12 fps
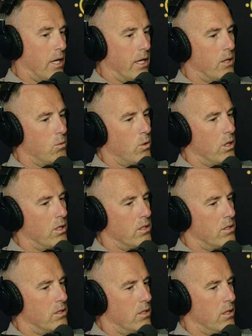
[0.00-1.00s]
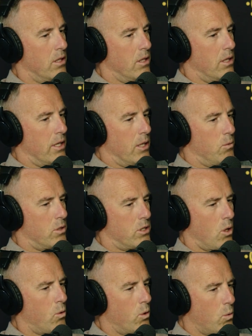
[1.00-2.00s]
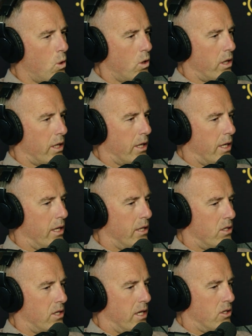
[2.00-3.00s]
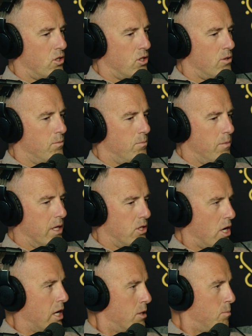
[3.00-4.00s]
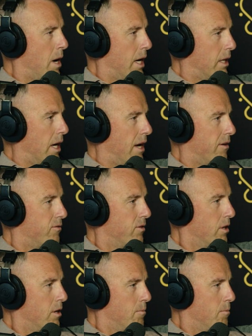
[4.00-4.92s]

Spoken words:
And it was so rewarding, and it changed my life